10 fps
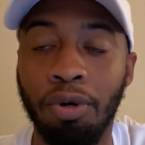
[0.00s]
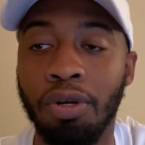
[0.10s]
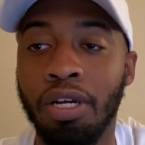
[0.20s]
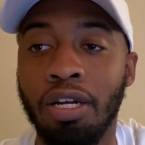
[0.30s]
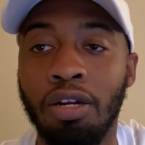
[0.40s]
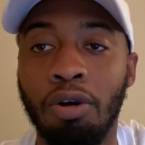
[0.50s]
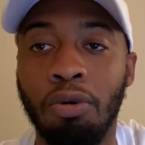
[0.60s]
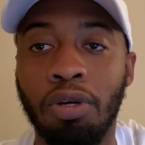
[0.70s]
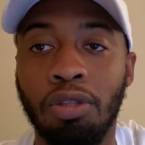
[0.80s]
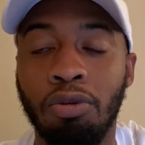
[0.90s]
or
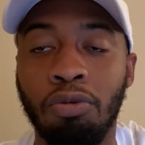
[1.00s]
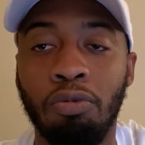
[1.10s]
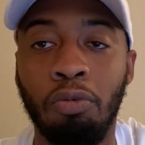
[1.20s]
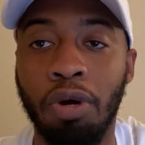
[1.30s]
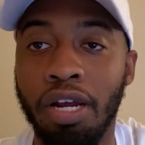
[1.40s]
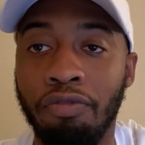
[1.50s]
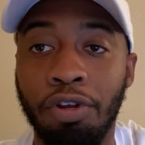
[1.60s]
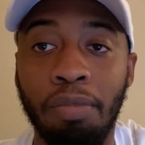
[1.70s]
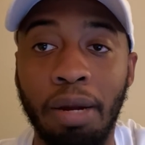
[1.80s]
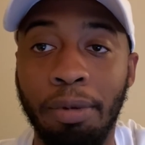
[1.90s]
going through whatever
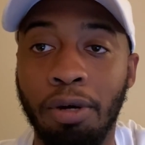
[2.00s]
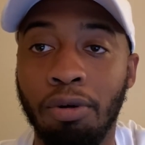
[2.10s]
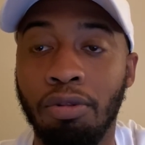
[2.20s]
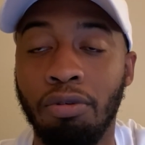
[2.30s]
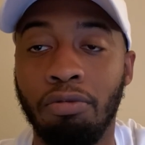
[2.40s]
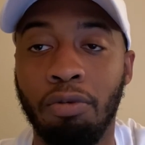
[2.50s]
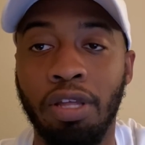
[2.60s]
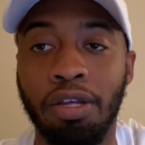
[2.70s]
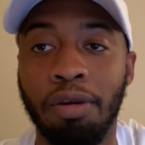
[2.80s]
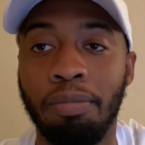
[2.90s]
you might be going through,
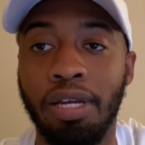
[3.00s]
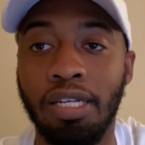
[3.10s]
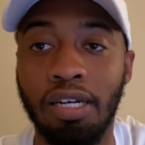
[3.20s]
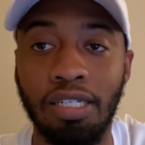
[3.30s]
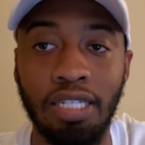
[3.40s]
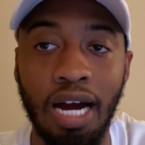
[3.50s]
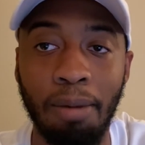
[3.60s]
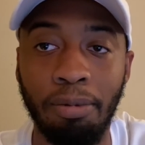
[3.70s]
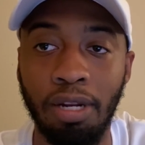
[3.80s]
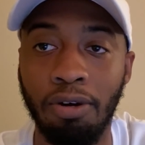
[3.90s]
whether it be a
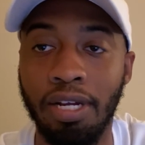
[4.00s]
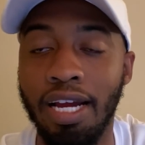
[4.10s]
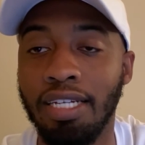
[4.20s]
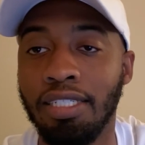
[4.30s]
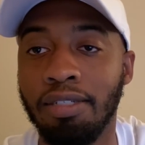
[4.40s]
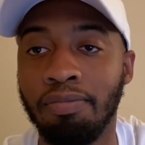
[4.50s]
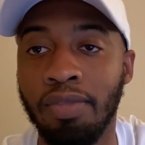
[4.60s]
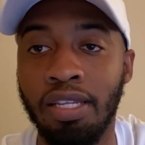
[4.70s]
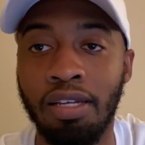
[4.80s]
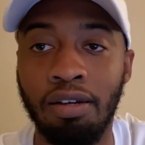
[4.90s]
job relocation,
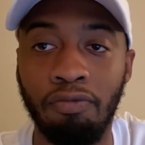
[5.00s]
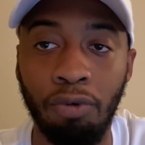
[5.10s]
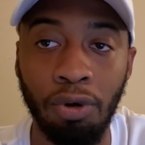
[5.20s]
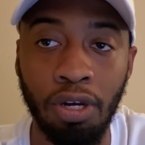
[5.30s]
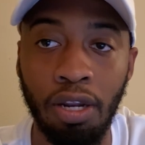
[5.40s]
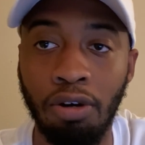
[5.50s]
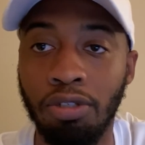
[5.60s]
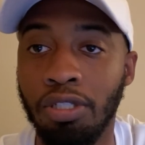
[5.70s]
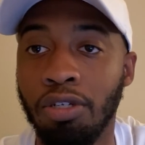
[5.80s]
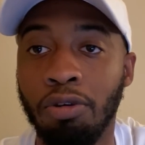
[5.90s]
foreclosure, or